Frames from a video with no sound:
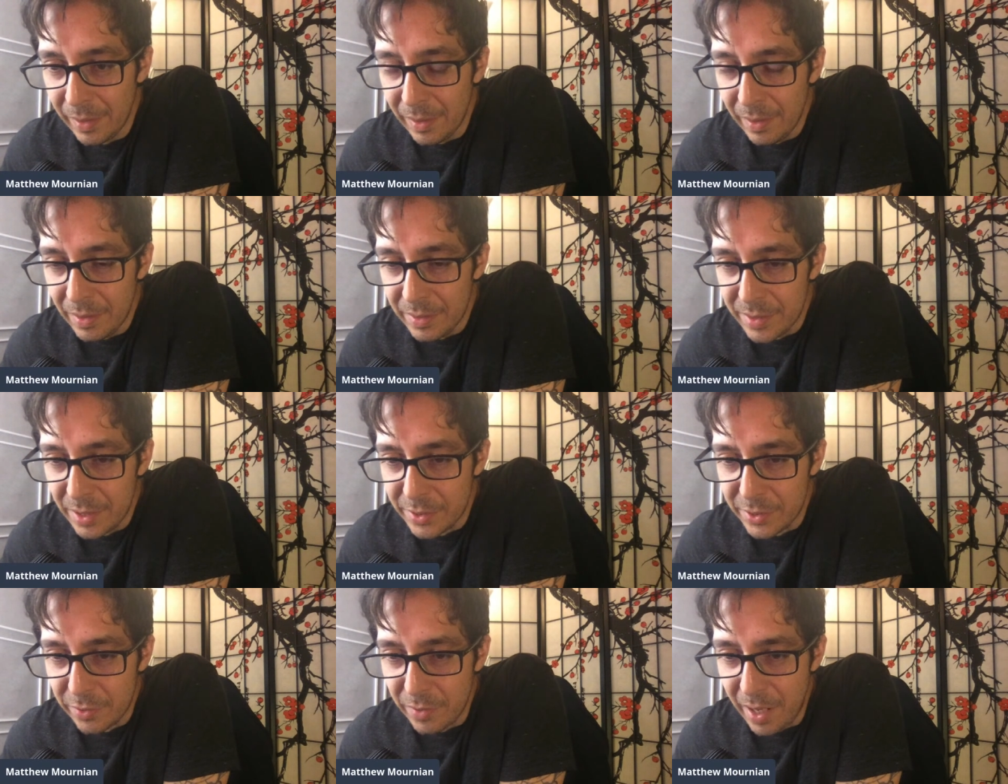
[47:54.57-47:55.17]

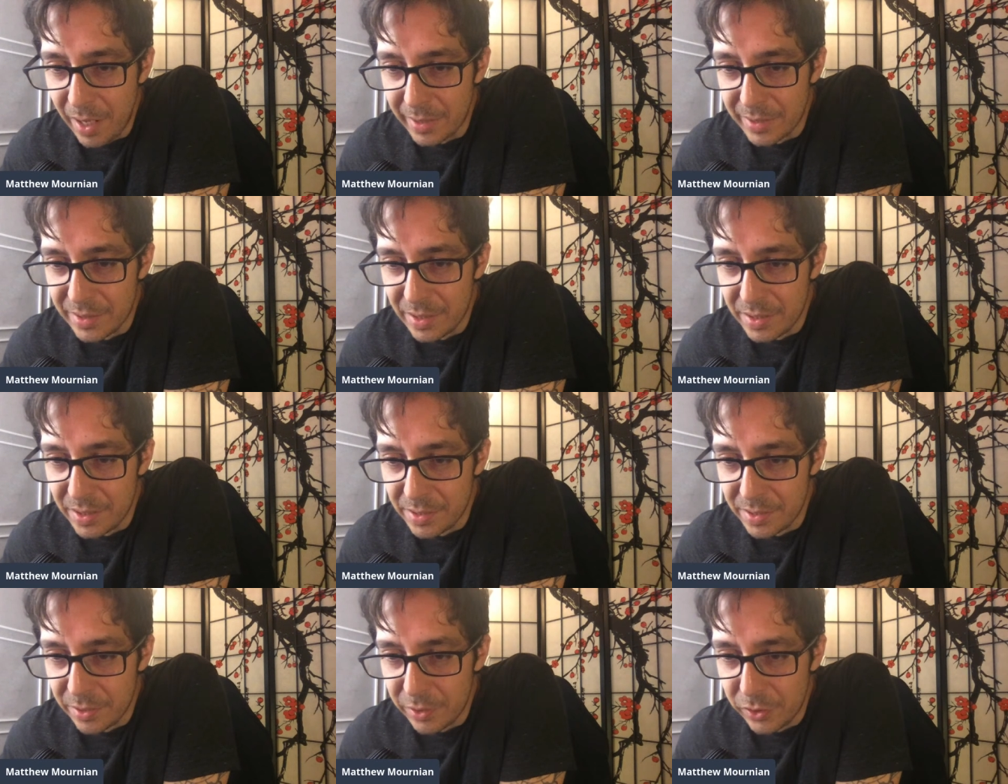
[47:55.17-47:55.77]
Tesseract said,
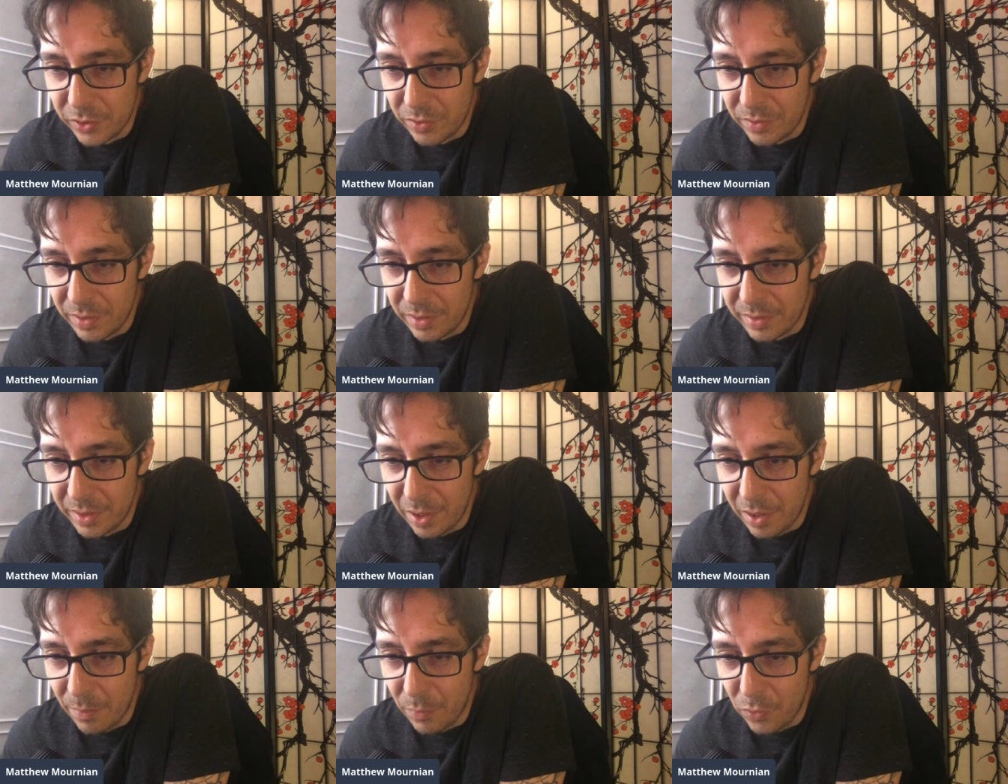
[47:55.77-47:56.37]
is it true that there
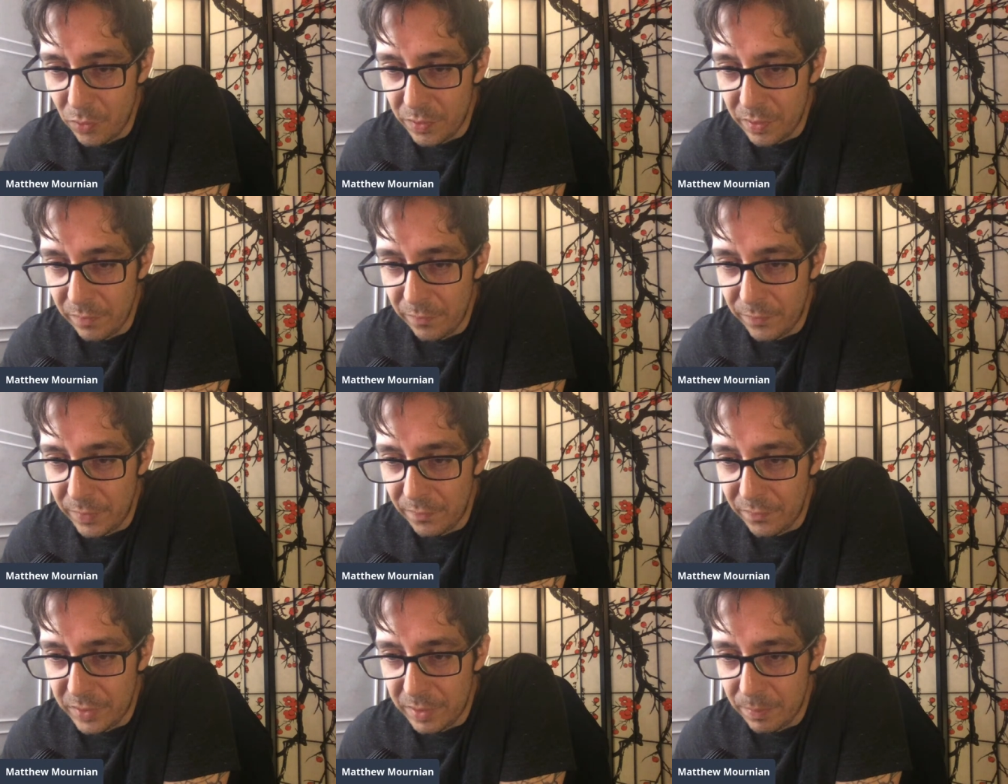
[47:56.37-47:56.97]
are more than
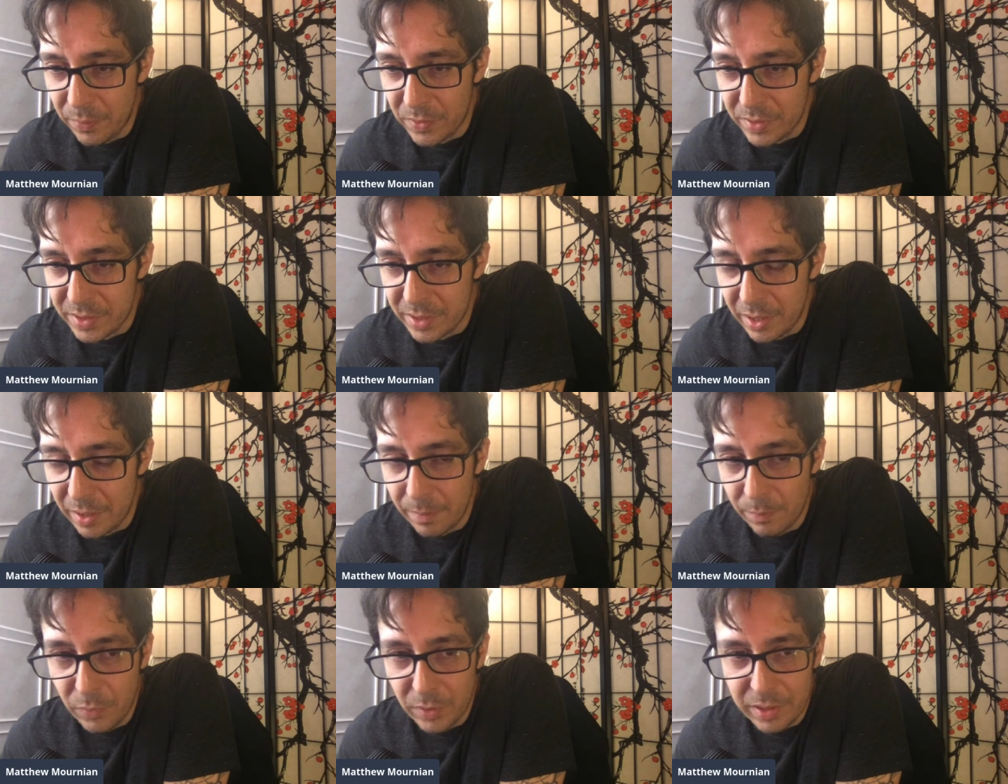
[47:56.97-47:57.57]

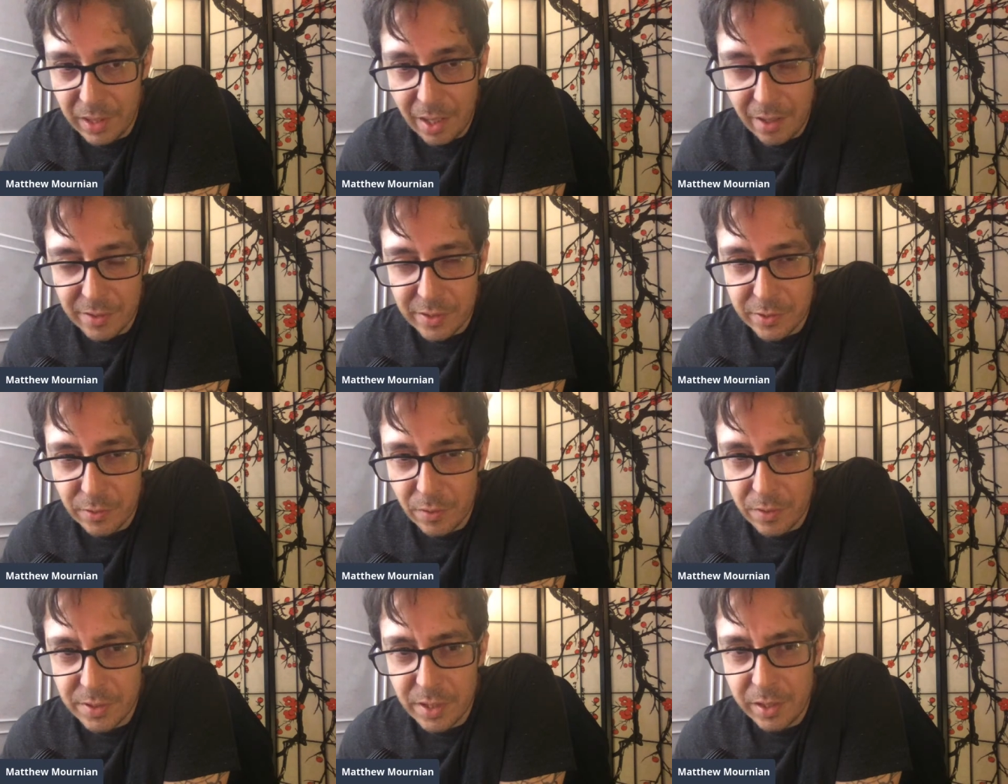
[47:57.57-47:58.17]
50% without
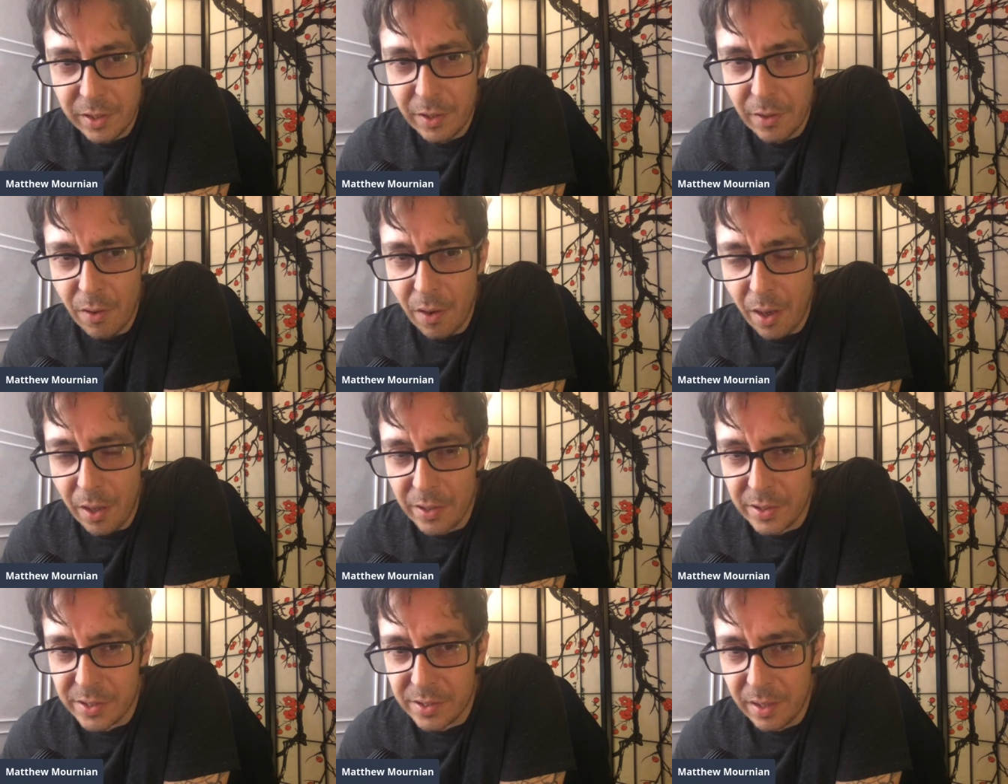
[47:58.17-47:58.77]
souls?
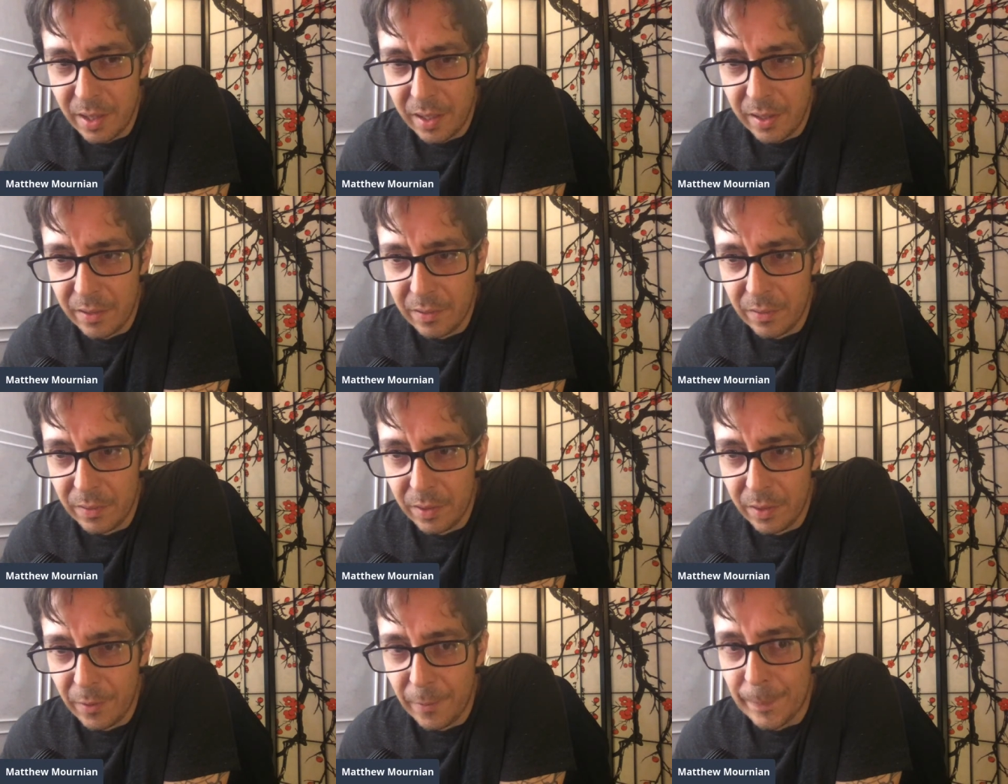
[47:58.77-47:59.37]
Honestly, I don't
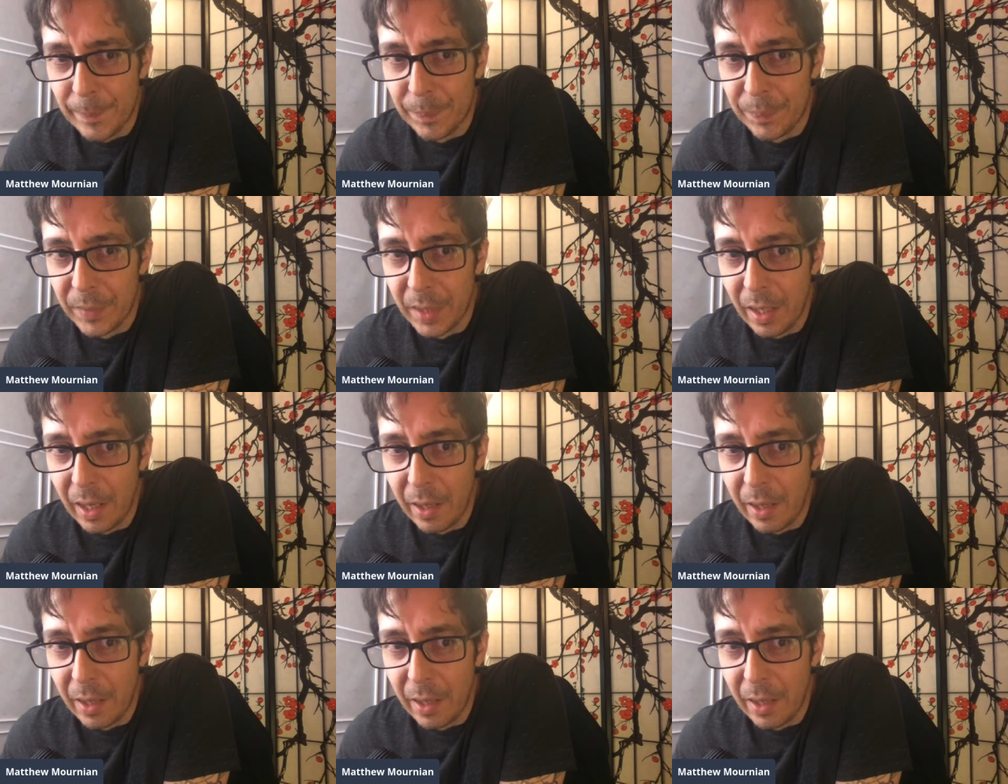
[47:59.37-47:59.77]
know. I